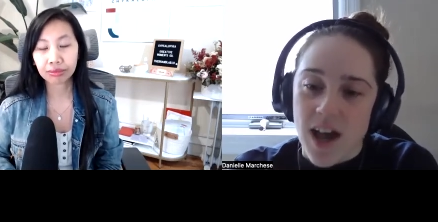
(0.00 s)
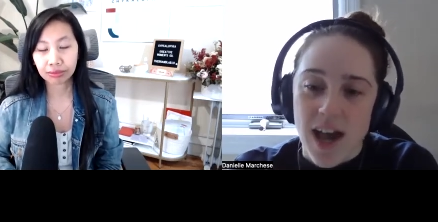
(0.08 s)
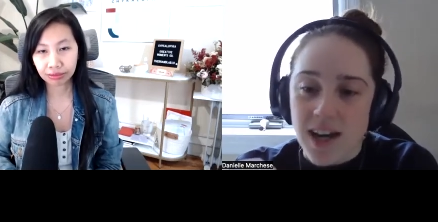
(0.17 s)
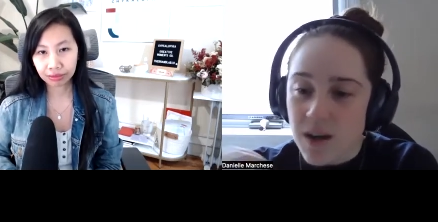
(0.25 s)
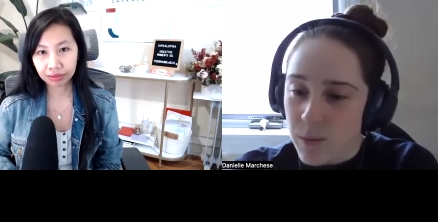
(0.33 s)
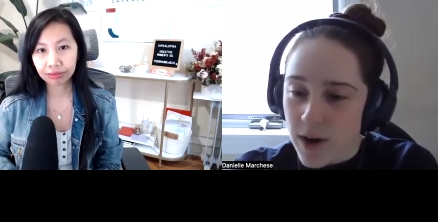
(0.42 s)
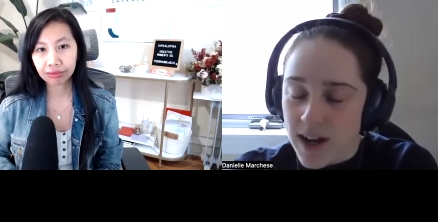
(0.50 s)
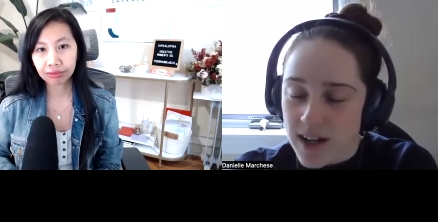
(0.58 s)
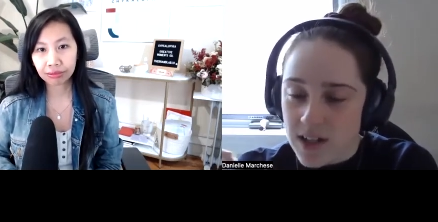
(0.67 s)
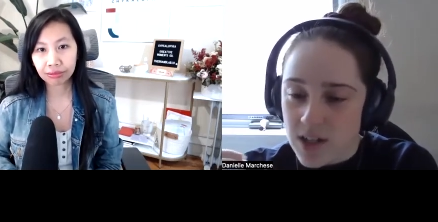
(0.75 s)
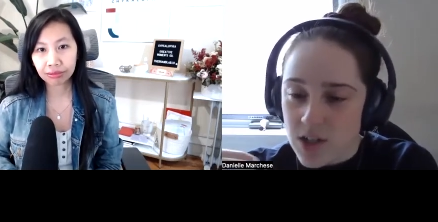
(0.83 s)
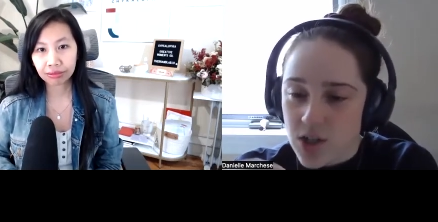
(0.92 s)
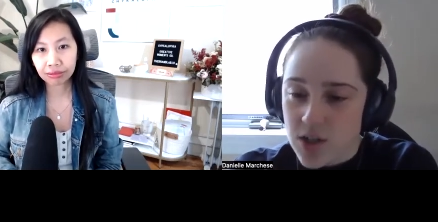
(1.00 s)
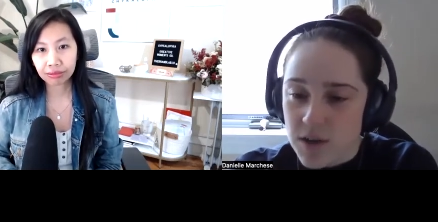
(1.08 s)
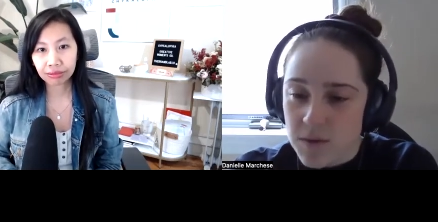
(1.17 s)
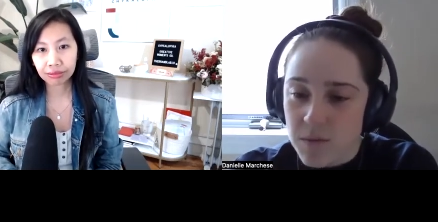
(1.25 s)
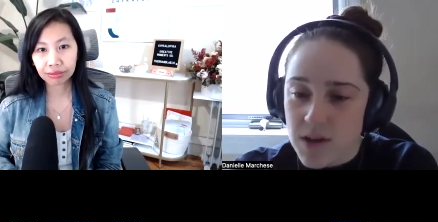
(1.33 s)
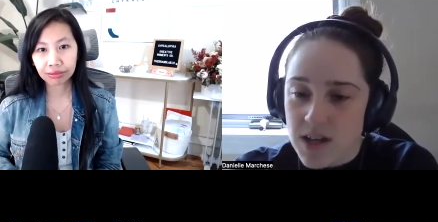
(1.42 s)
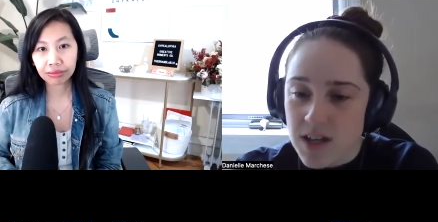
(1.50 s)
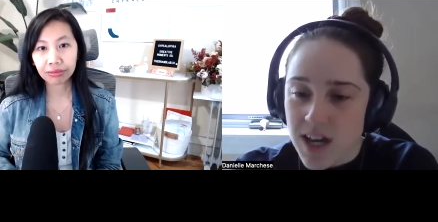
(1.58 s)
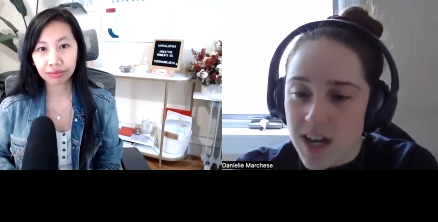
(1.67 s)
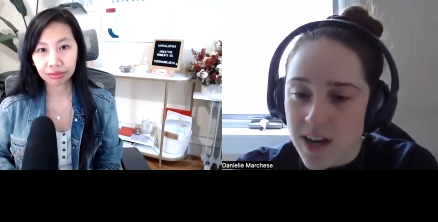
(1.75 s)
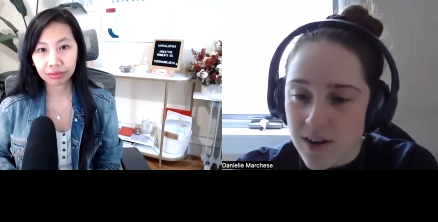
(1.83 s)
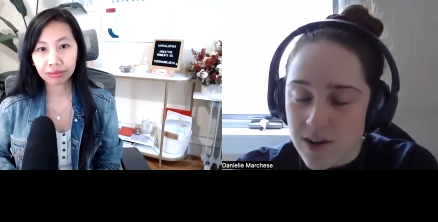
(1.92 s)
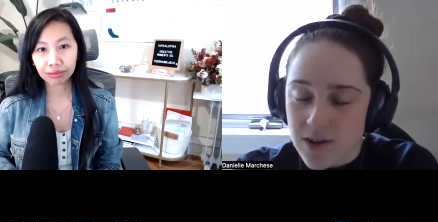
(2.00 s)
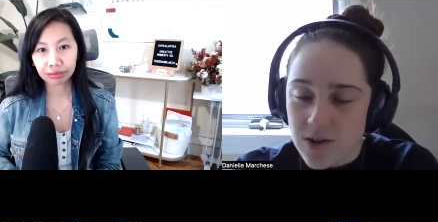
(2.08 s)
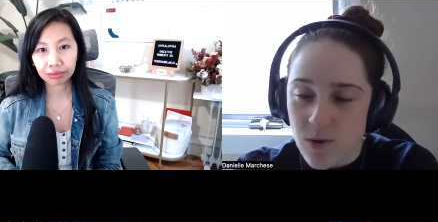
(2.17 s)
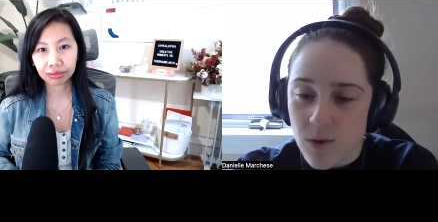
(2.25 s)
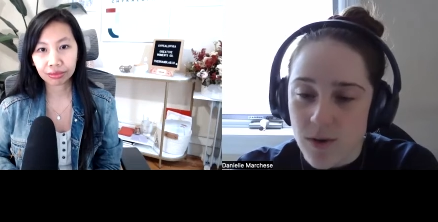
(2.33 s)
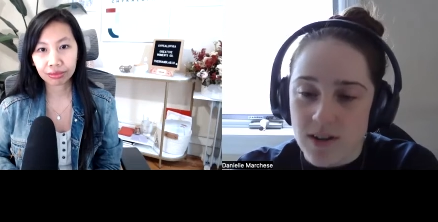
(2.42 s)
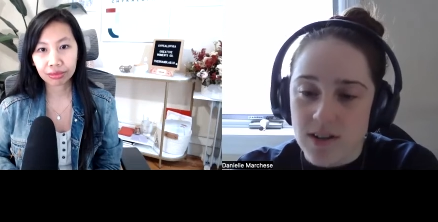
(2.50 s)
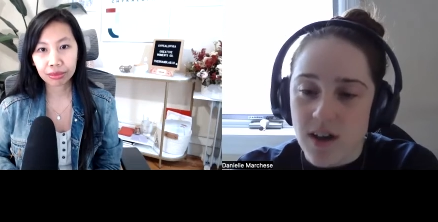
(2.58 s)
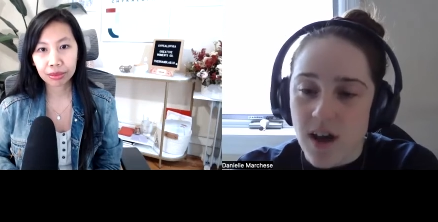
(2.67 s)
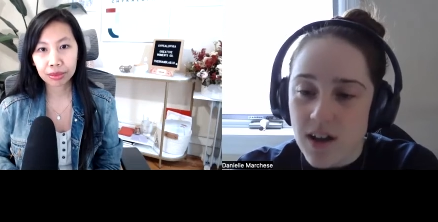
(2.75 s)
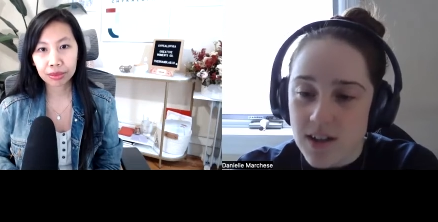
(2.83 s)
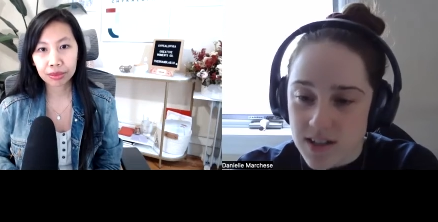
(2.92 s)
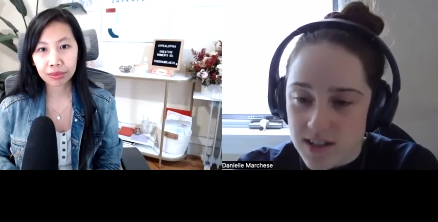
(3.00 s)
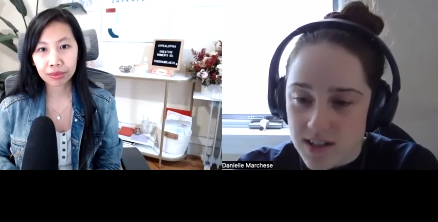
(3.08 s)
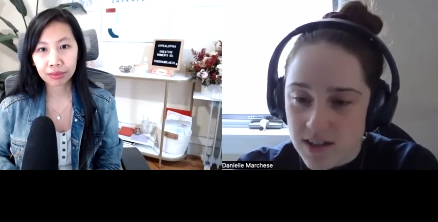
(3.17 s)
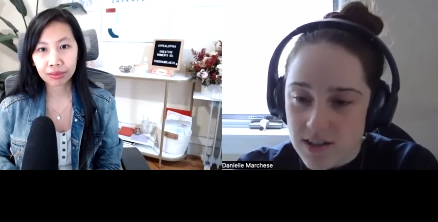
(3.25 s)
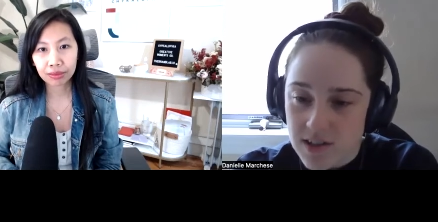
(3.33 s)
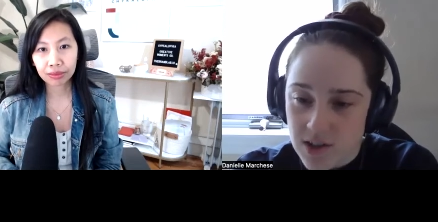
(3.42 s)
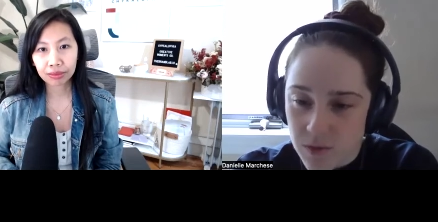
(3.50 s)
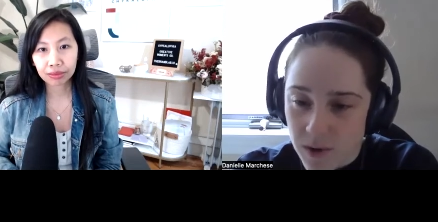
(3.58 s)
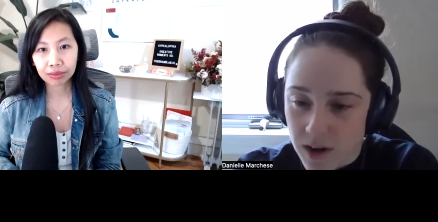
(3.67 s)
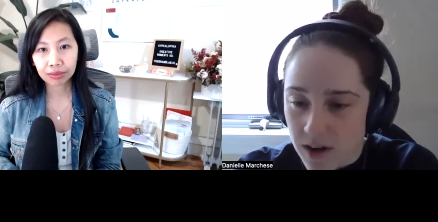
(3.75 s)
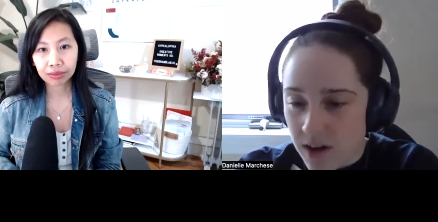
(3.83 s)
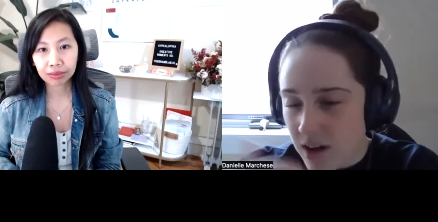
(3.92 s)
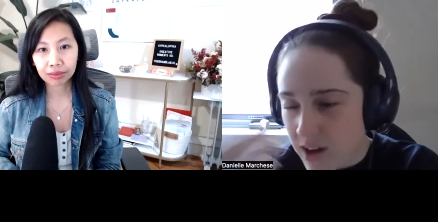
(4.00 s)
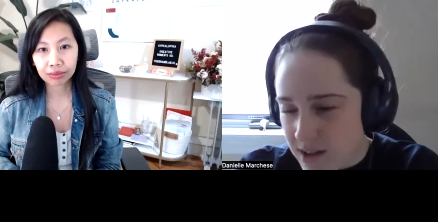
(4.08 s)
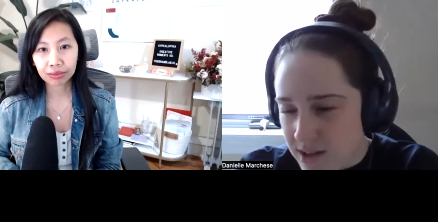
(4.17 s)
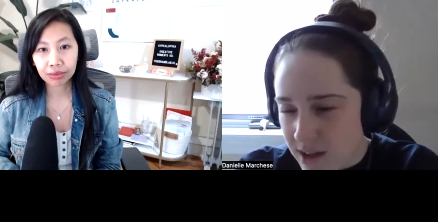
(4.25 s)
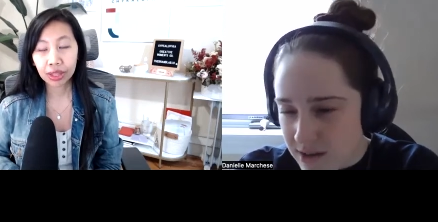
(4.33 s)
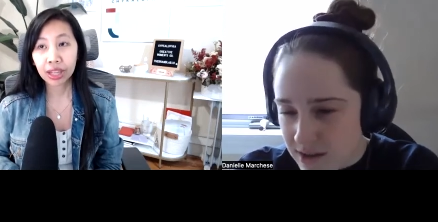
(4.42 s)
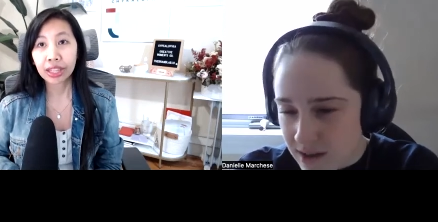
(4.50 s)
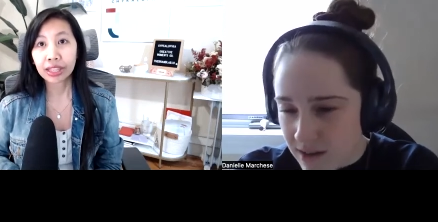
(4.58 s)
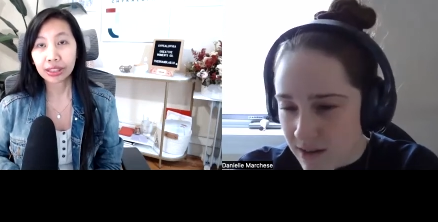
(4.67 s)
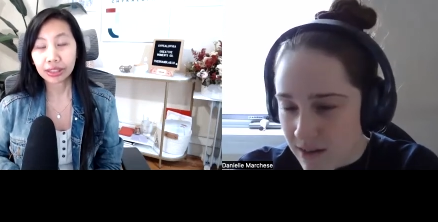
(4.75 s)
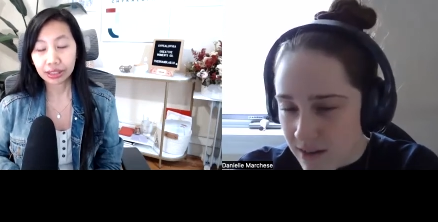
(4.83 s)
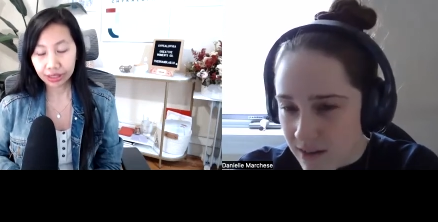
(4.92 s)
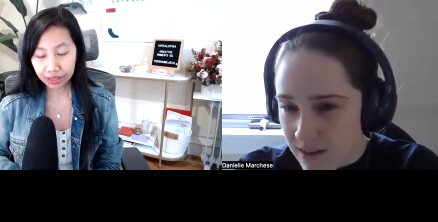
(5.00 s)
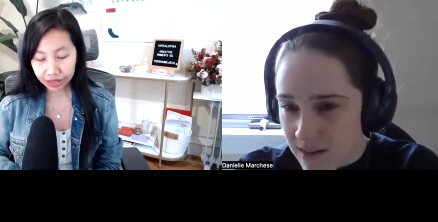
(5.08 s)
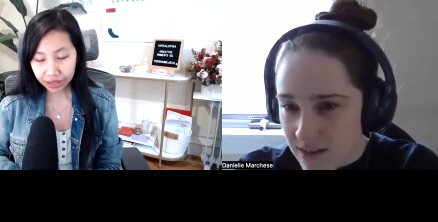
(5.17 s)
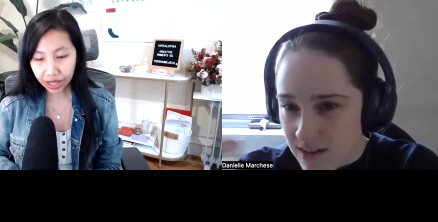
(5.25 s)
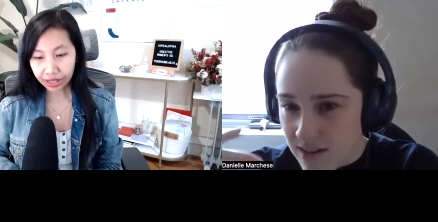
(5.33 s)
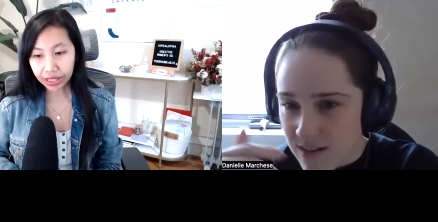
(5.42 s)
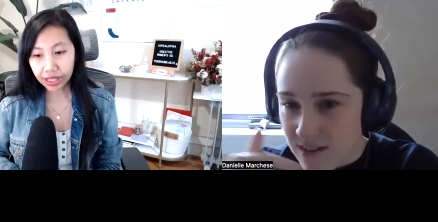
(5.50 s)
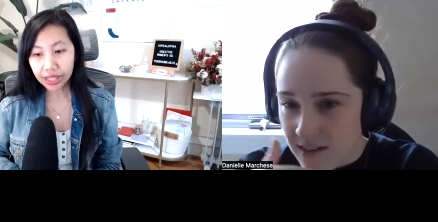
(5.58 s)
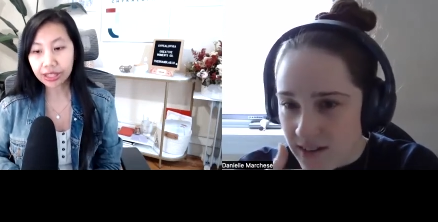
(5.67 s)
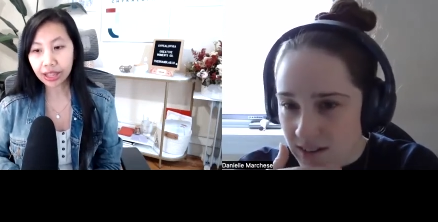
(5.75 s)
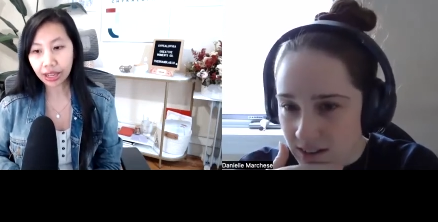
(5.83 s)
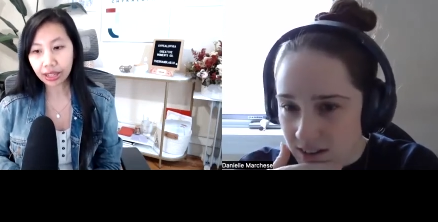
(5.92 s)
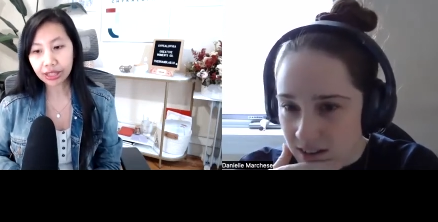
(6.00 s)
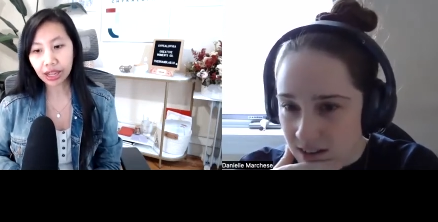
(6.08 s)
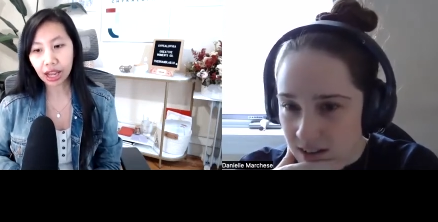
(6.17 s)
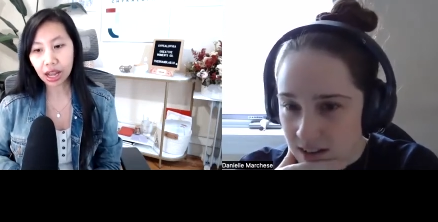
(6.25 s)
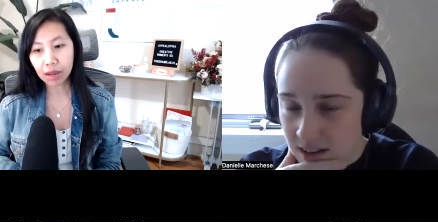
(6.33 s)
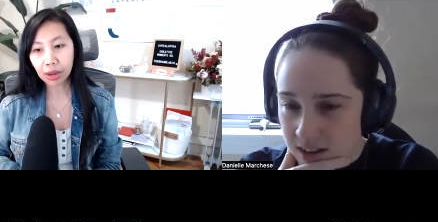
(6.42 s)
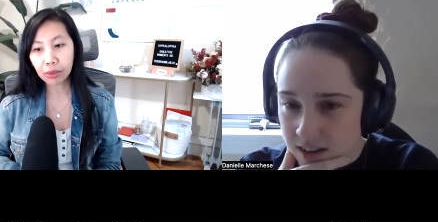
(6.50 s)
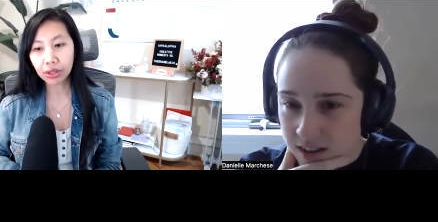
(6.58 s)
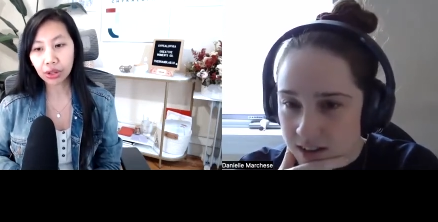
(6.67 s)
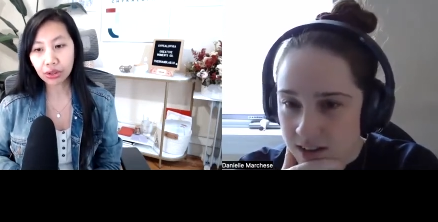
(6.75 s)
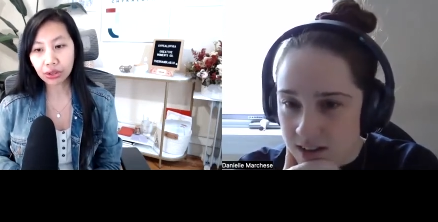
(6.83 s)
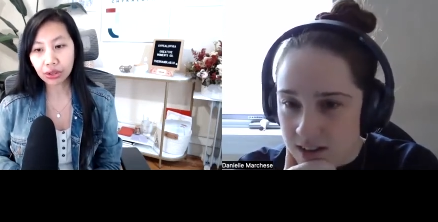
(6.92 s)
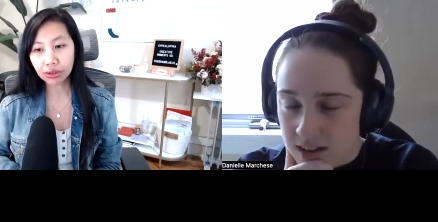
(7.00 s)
Speaker 1: any brand should be catered towards us as the consumer in a sense
Speaker 2: yes in a sense um, i would also